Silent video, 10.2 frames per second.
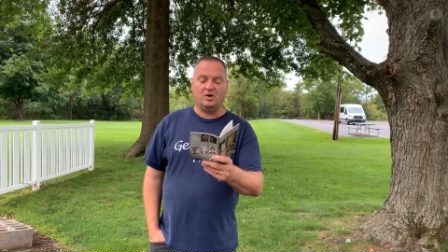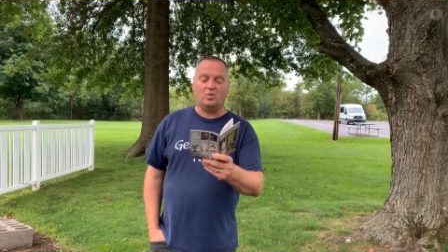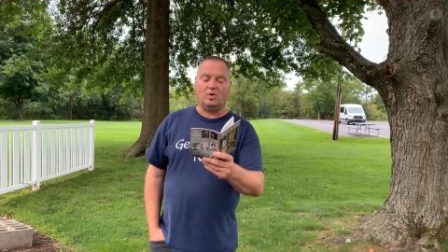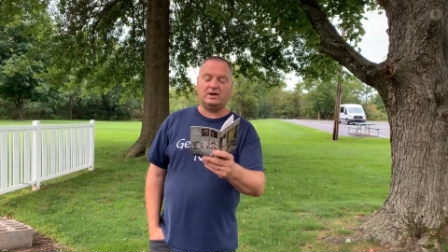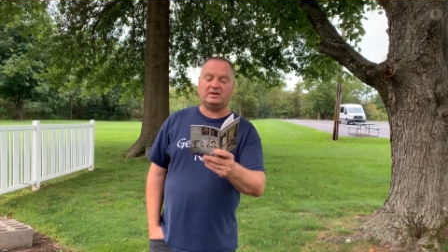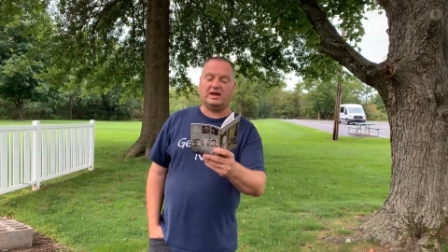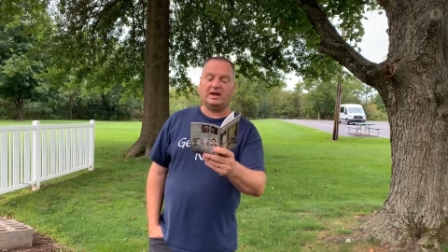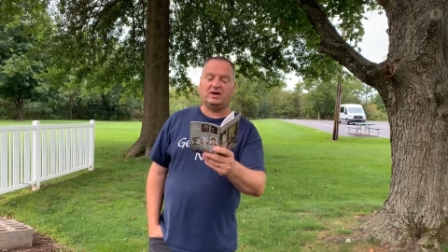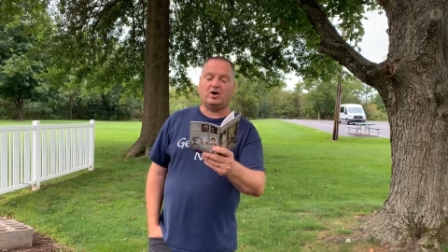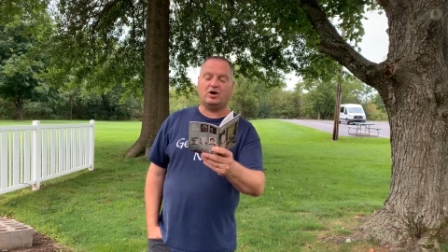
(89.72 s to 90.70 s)
One
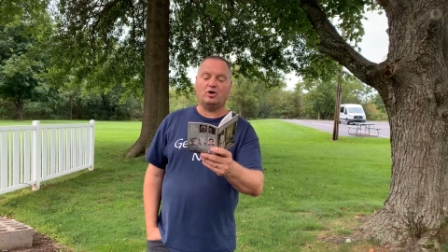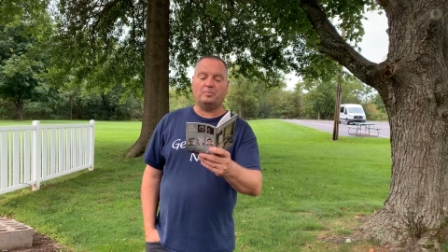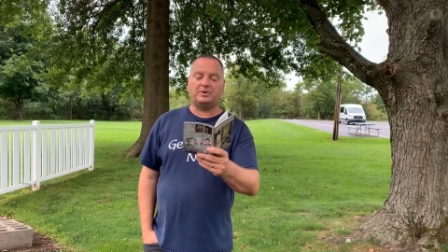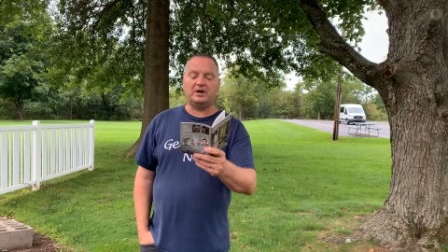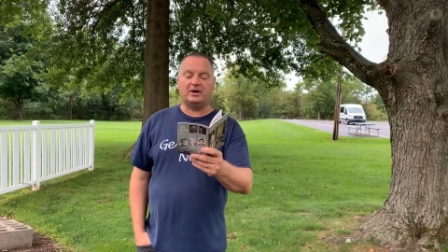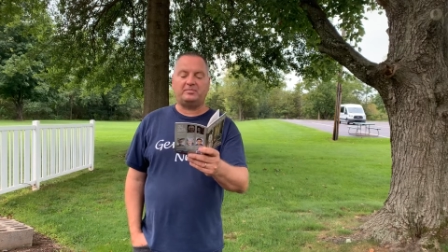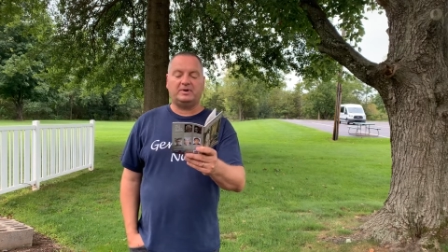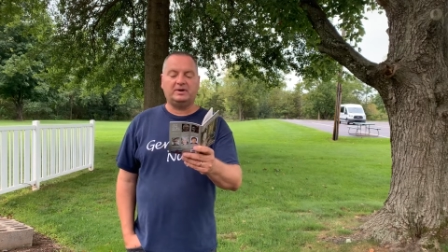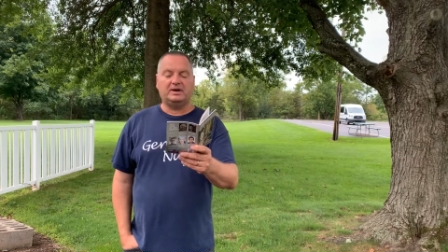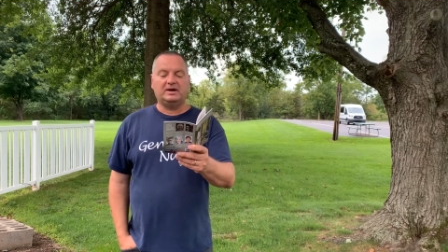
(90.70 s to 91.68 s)
day, God opened up
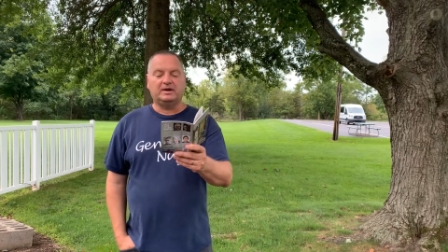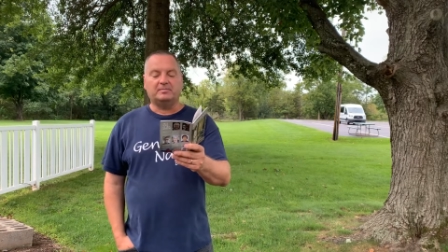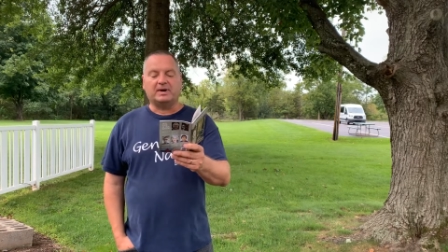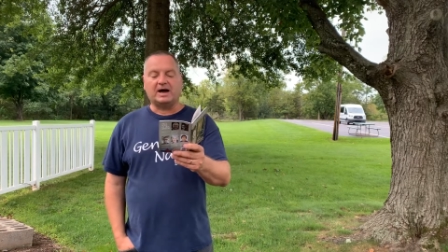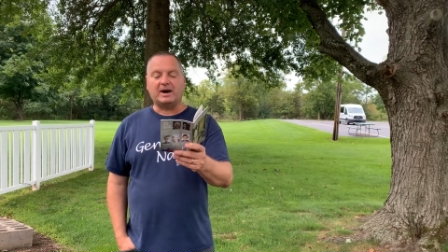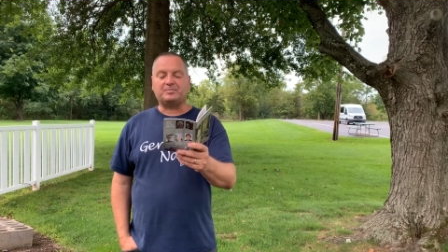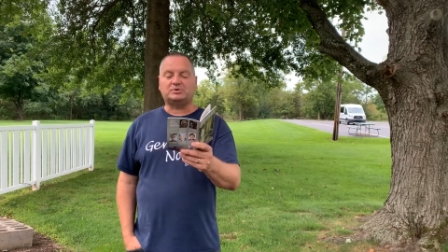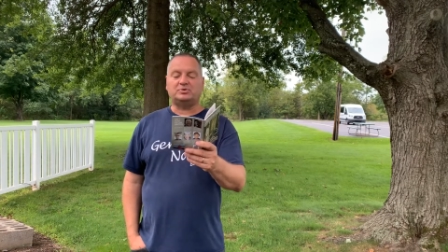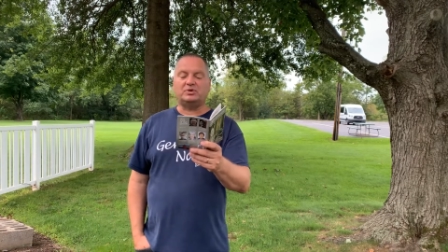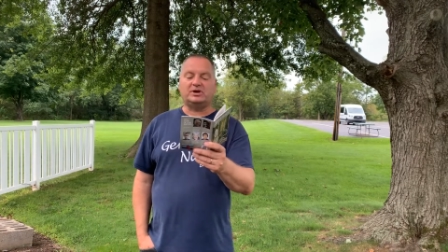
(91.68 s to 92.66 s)
my
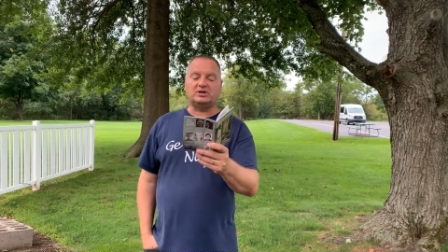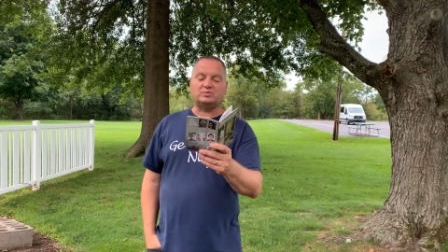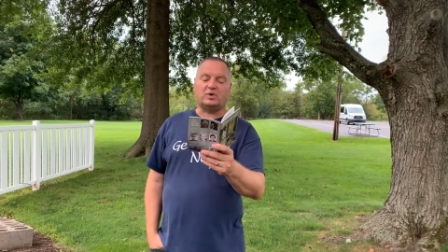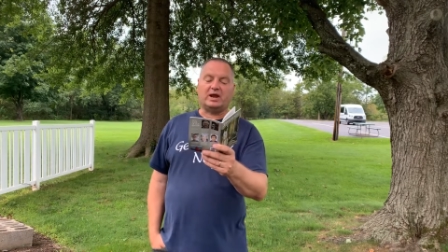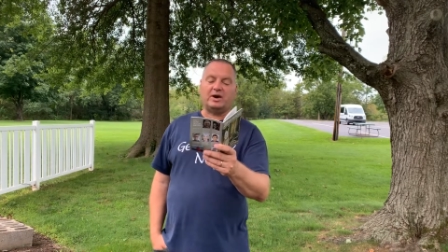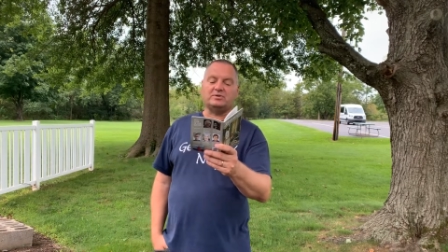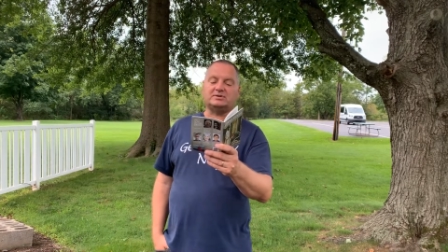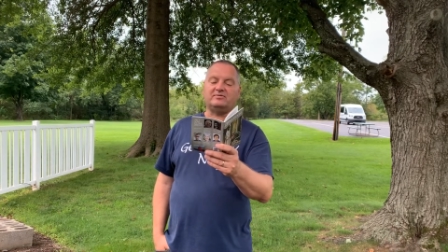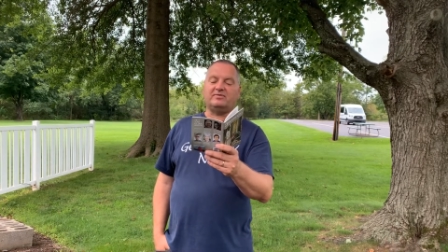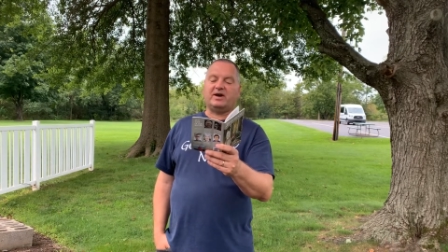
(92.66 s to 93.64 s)
opportunities when I was
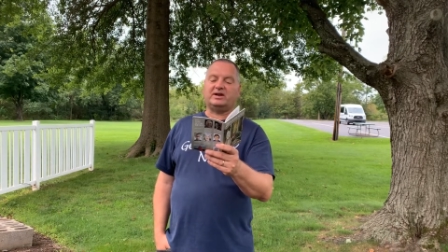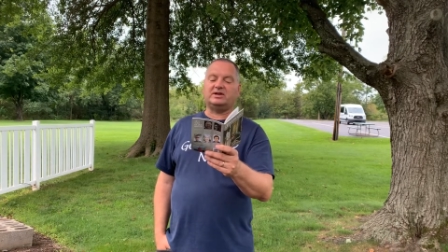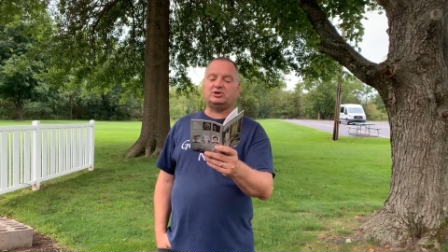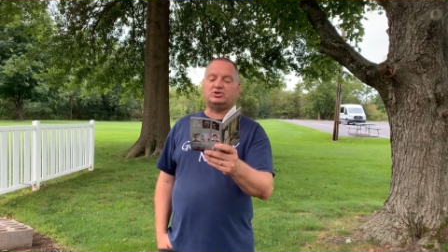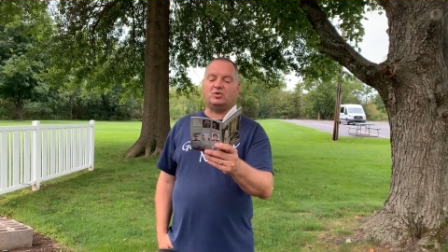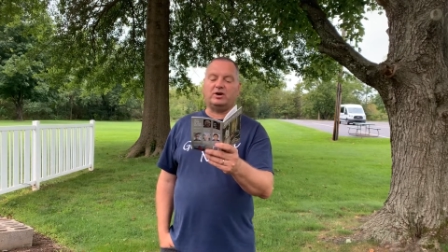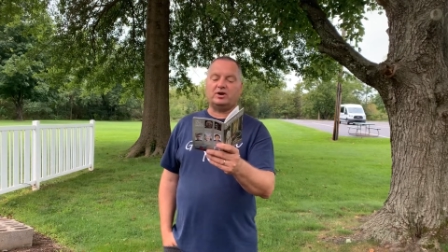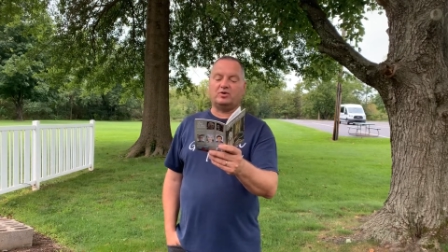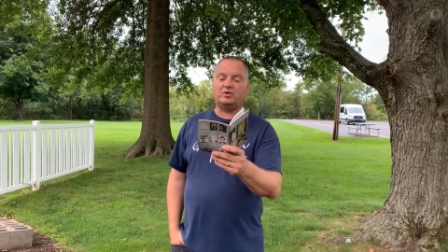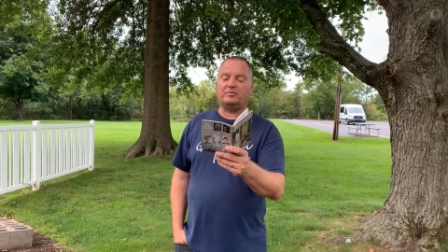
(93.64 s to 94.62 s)
invited to join
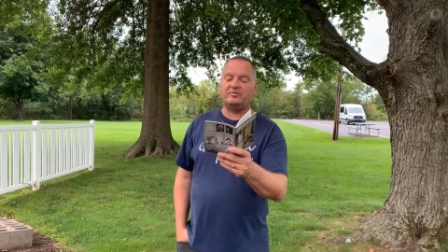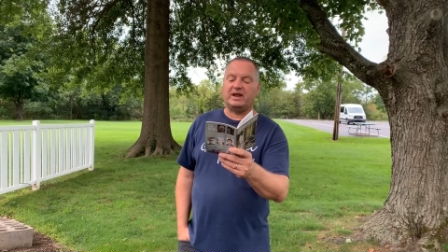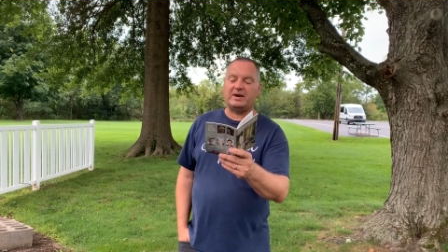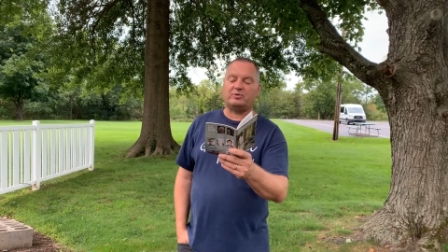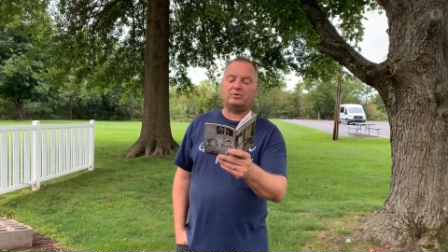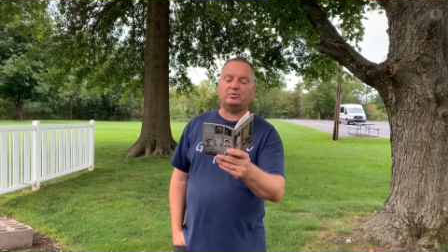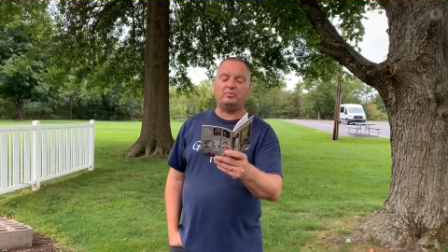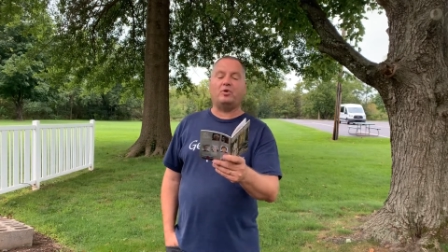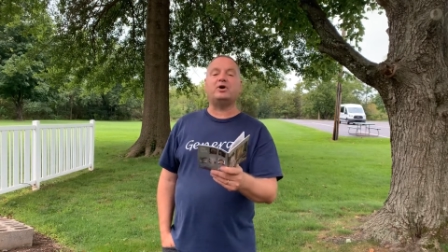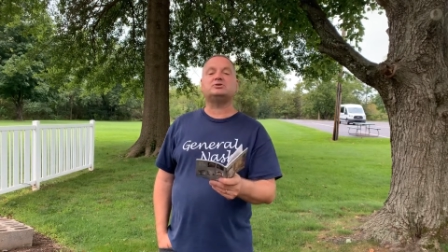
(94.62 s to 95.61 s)
a group of neighborhood
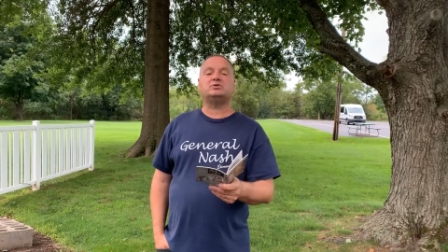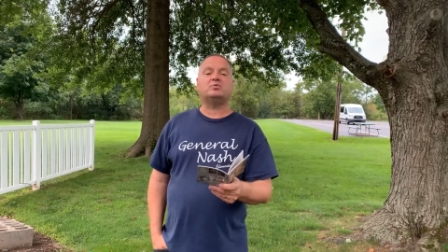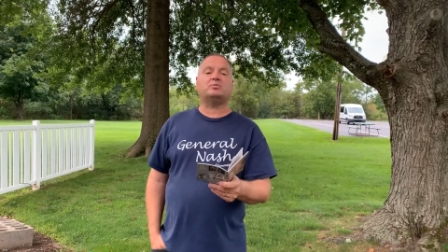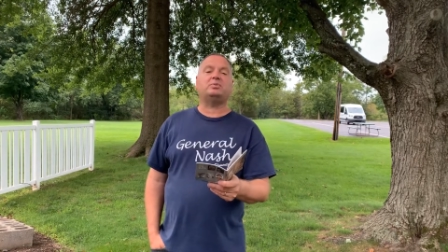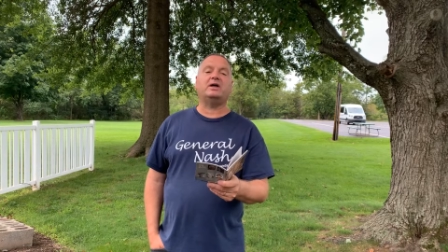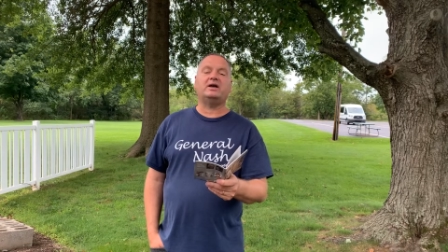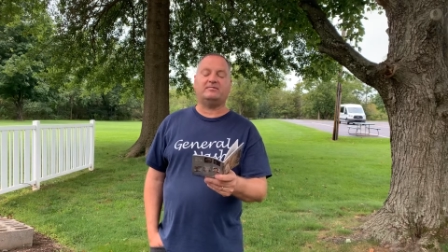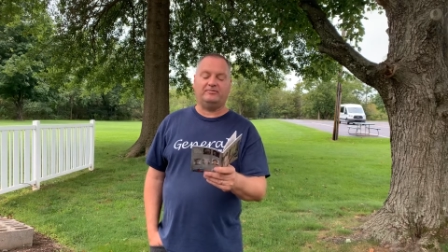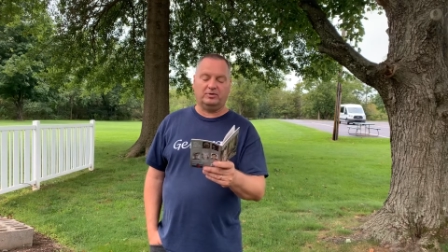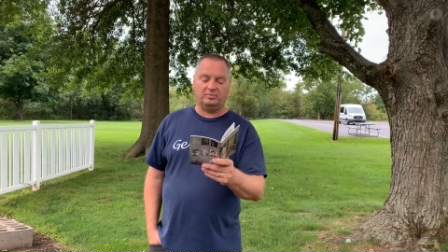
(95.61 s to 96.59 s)
boys who were playing
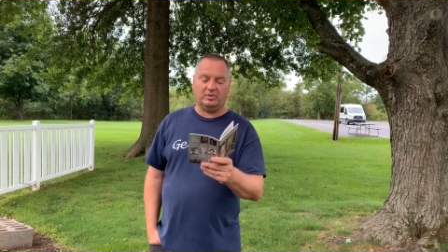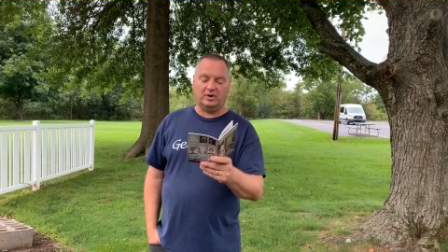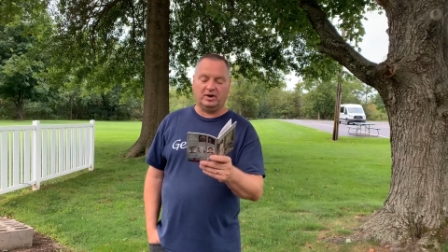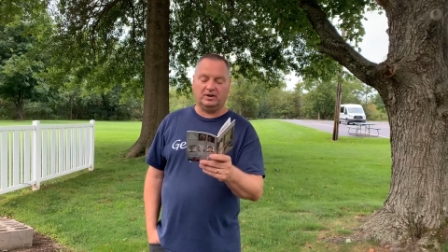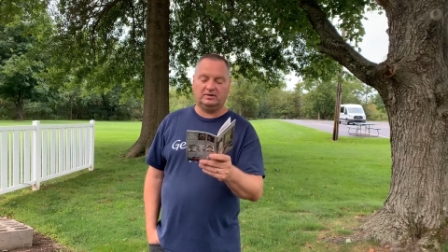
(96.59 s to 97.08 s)
football.